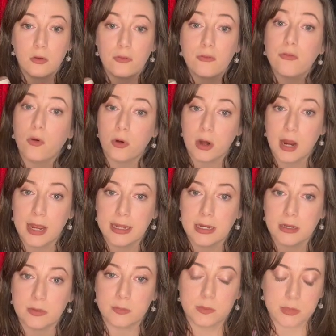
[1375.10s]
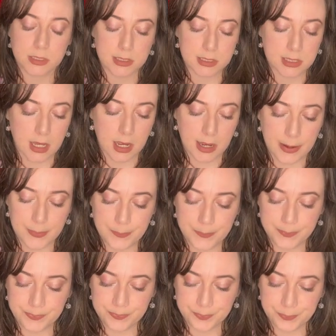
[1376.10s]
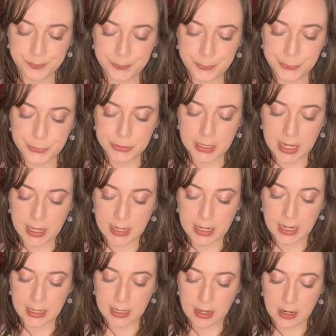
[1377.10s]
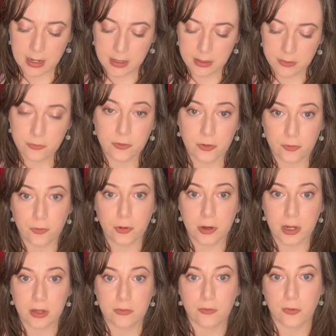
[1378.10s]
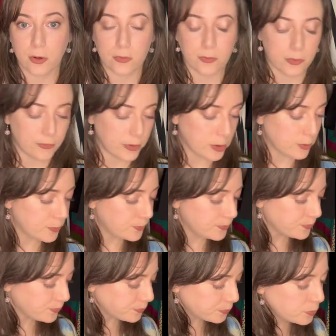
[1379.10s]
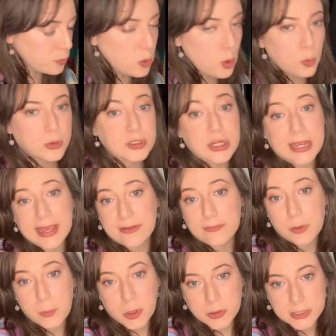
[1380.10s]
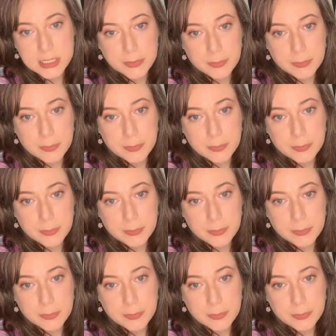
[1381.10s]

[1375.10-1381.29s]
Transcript: items that I got for free for review, which I haven't posted